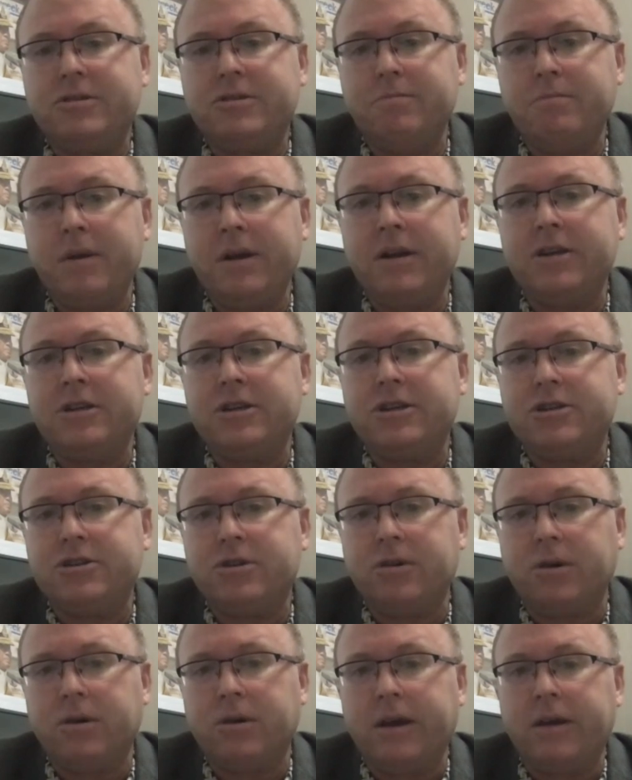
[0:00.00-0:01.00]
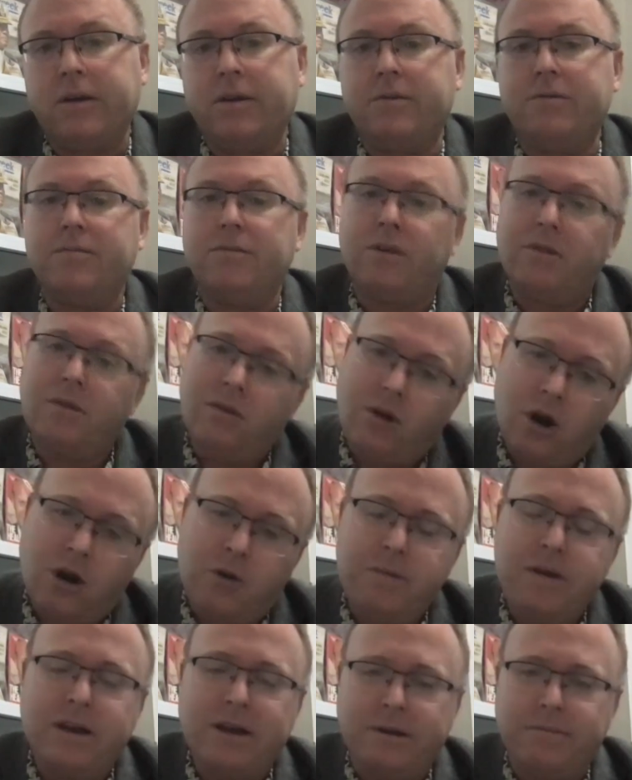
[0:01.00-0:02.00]
minister and
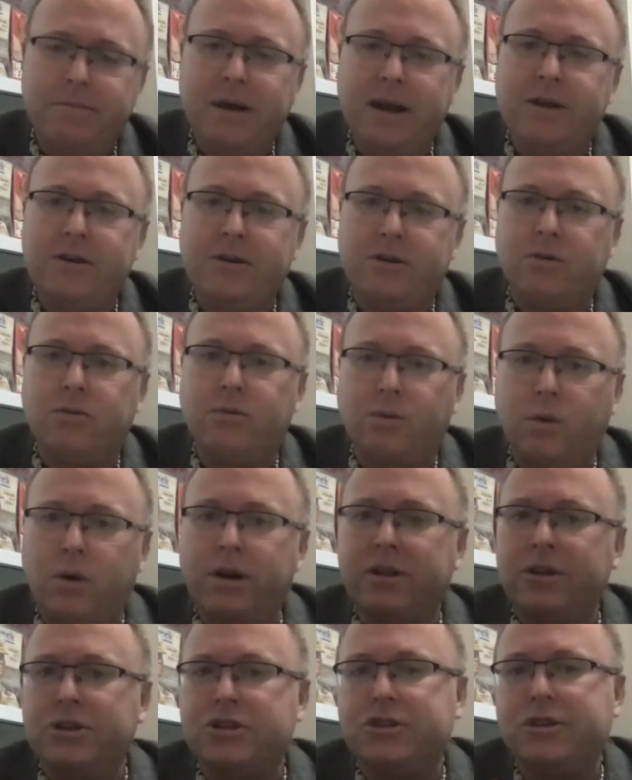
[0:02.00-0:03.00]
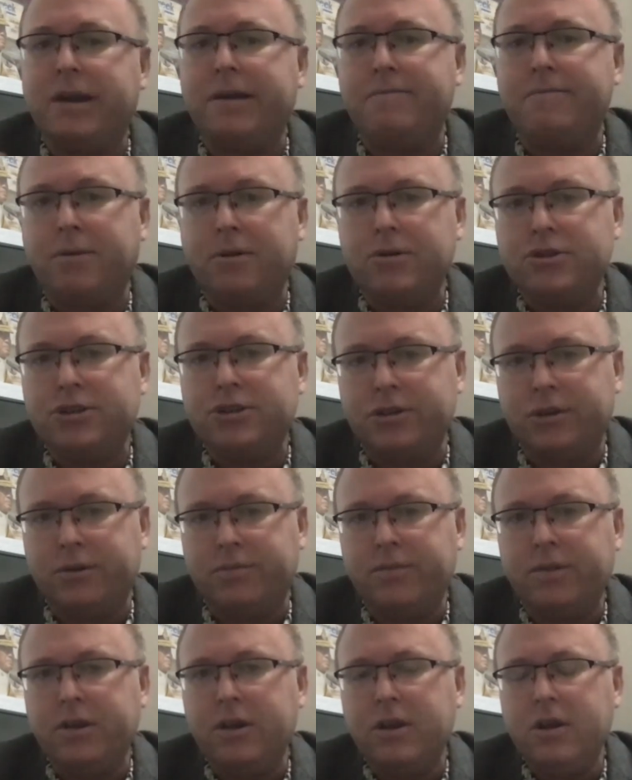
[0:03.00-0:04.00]
army commander, one and the same
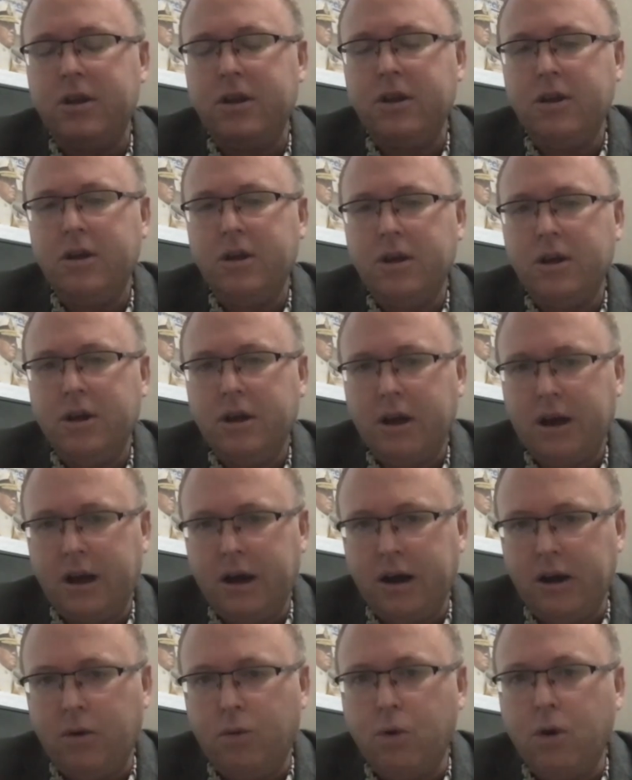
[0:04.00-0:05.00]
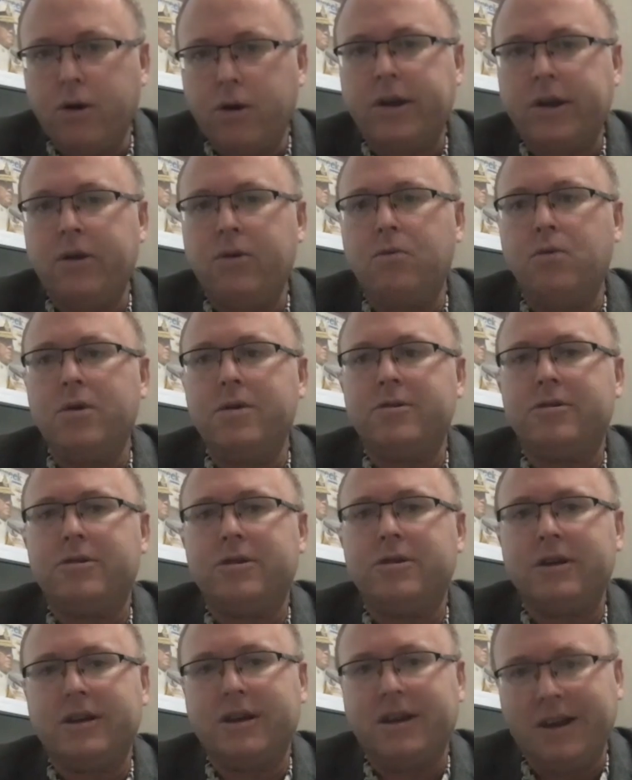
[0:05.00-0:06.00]
person, working with
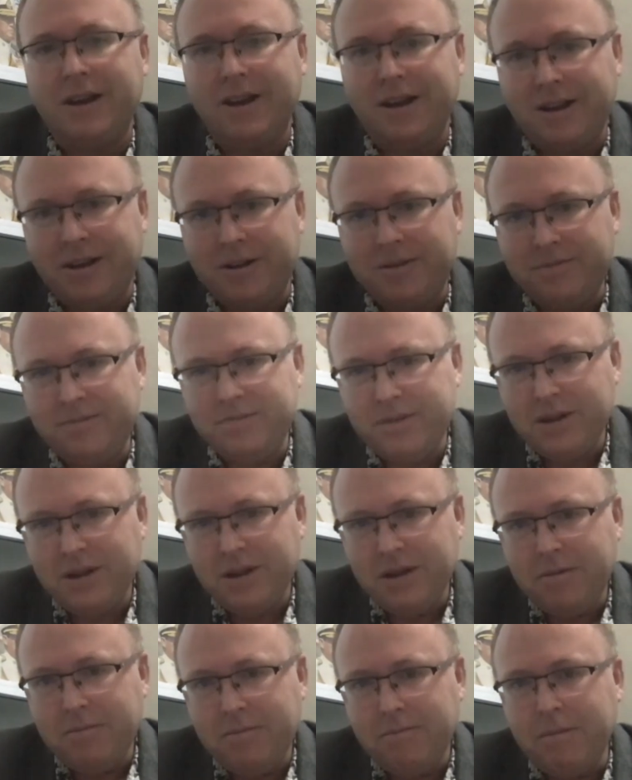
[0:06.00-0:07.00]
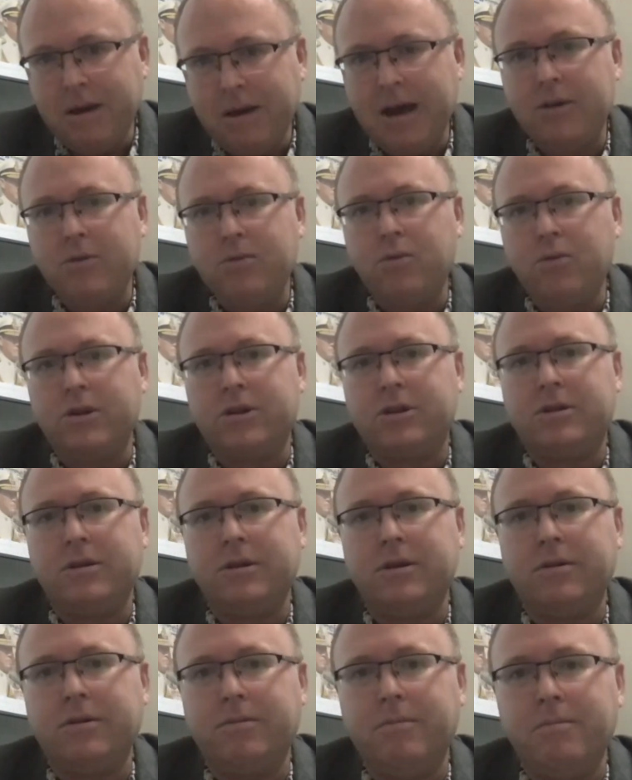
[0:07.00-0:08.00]
the king, met with
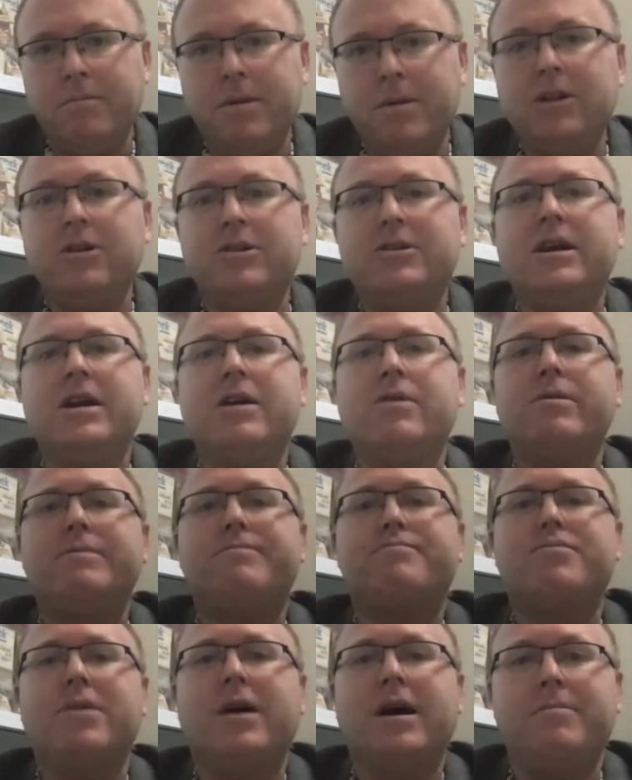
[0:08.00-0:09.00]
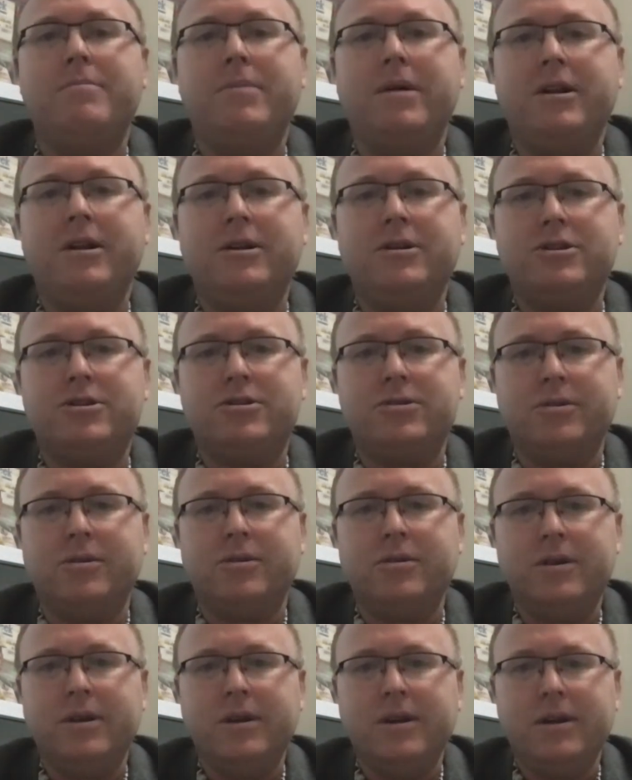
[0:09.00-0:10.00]
the military prime
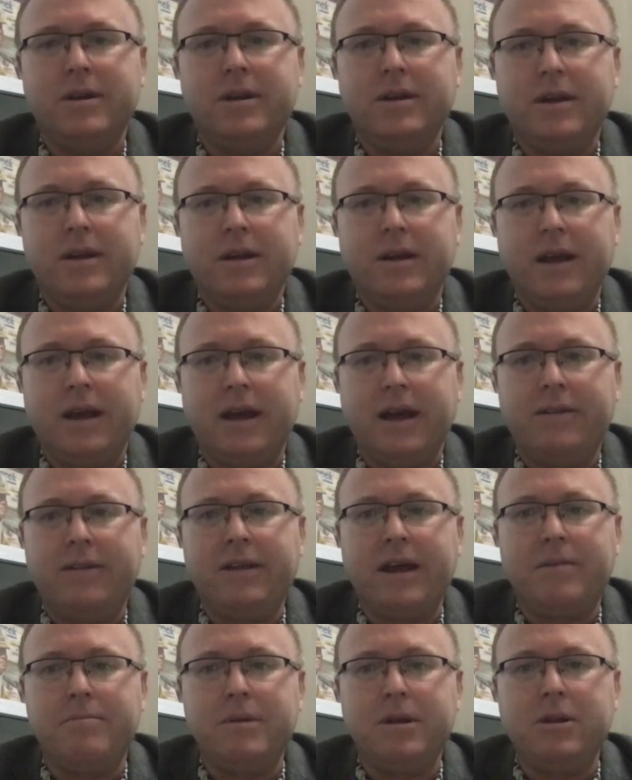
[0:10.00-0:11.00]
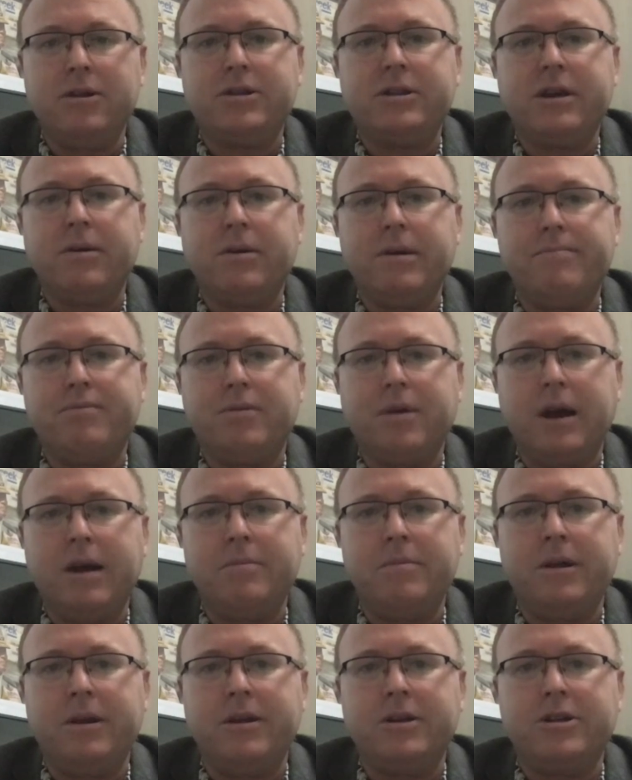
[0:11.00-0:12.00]
minister, and that military prime
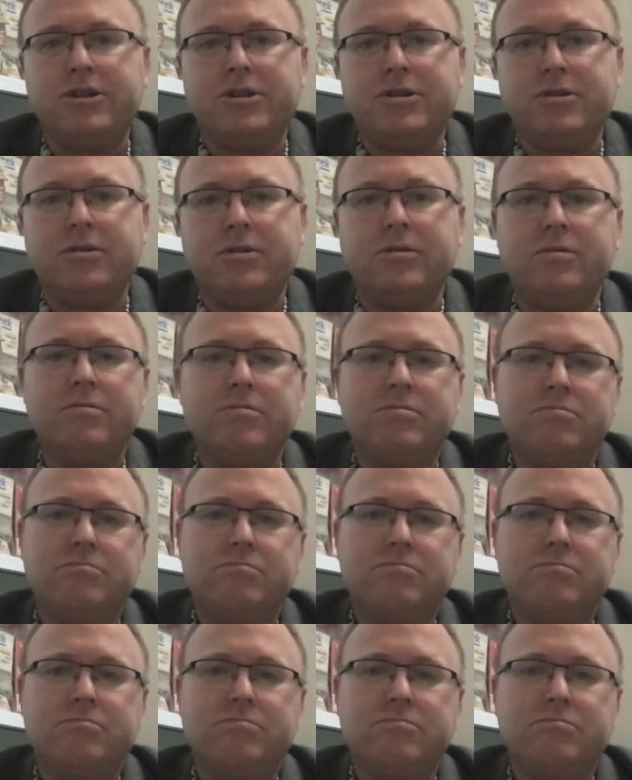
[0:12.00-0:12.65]
minister,